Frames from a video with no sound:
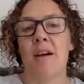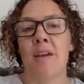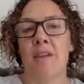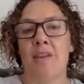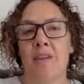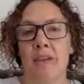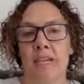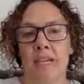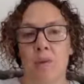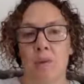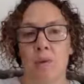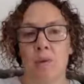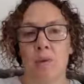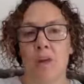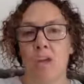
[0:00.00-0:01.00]

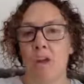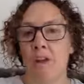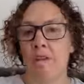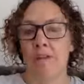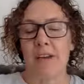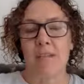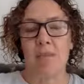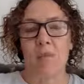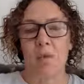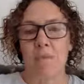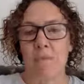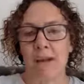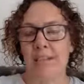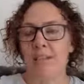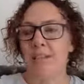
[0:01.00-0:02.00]
Facebook, you know, Facebook
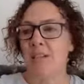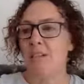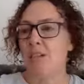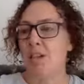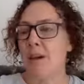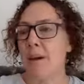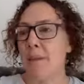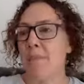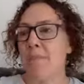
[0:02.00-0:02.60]
Messenger,